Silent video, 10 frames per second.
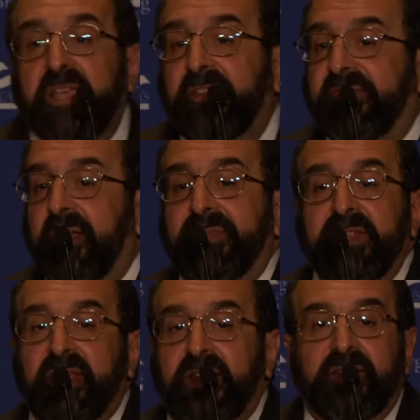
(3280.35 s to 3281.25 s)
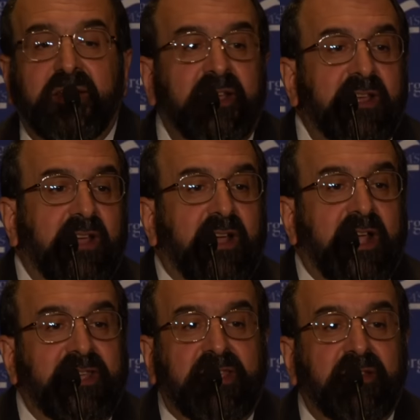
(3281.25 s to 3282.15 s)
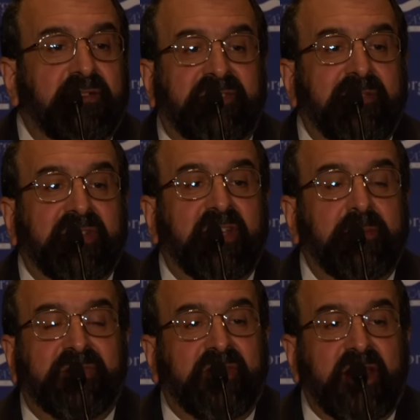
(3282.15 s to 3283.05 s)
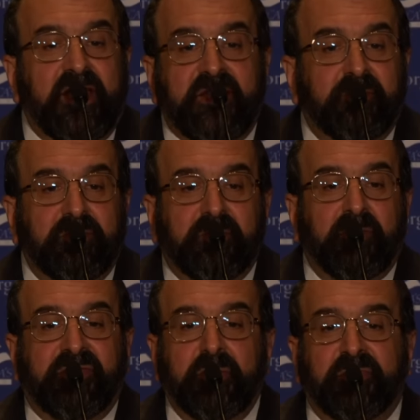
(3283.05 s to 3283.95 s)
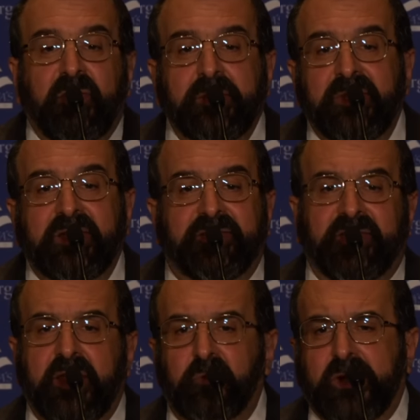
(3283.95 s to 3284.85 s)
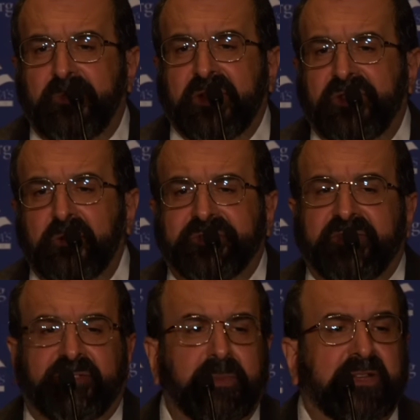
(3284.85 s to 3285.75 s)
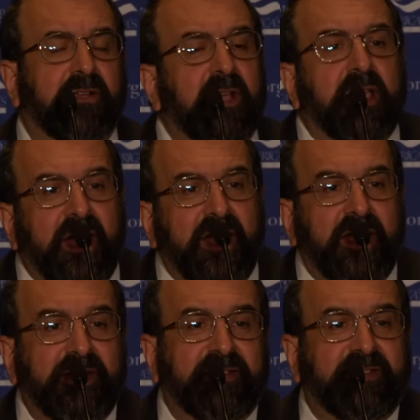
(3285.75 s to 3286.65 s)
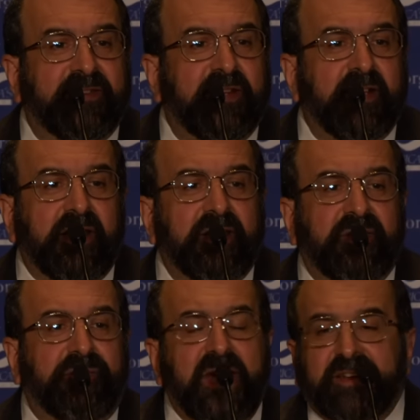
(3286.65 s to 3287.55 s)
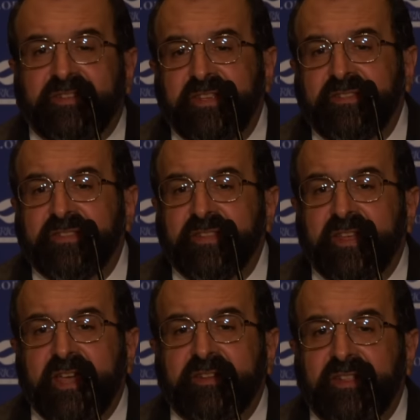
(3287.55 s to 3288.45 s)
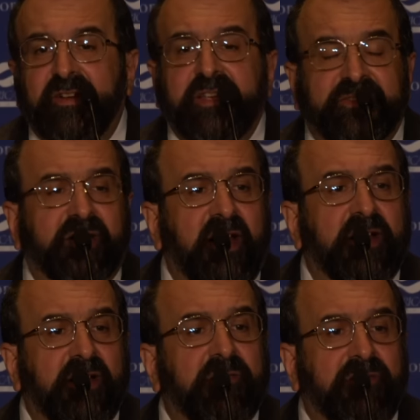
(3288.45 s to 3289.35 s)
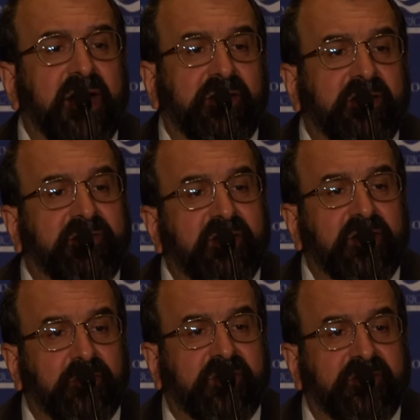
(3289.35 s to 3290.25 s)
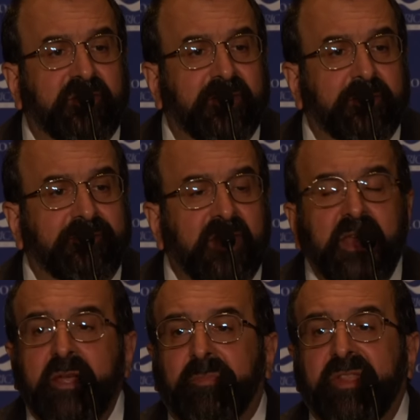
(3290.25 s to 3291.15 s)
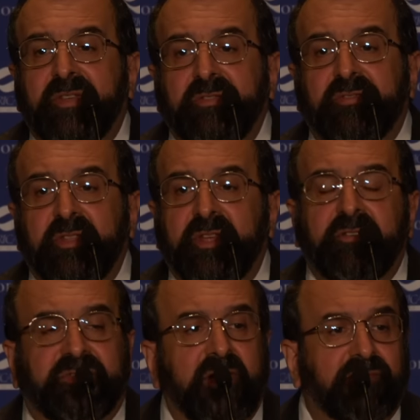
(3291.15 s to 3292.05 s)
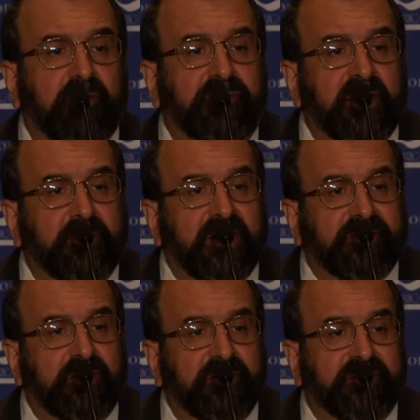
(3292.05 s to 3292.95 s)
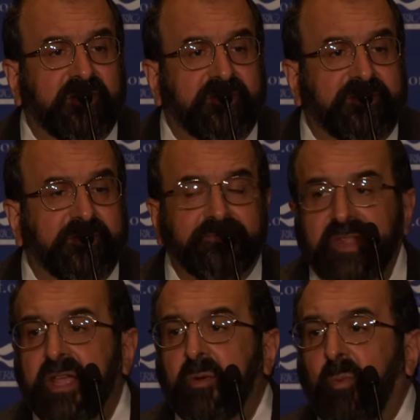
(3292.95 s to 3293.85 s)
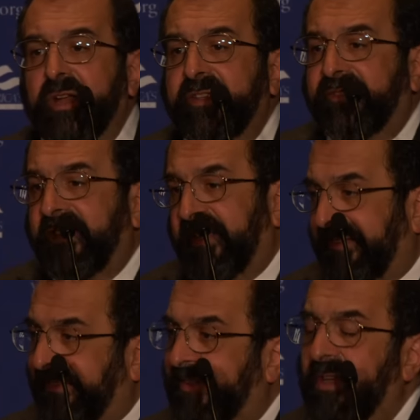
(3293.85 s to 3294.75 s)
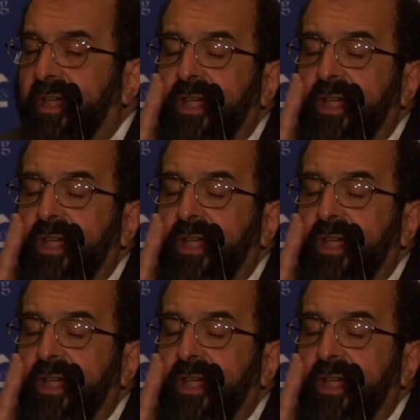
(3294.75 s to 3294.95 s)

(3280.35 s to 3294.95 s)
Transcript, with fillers: it's something that I hear seven times a day. Muslims write me and say, What about the Old Testament? And the fact is that there is a lot of violence in the Old Testament. But there's, there are several fundamental differences. One is this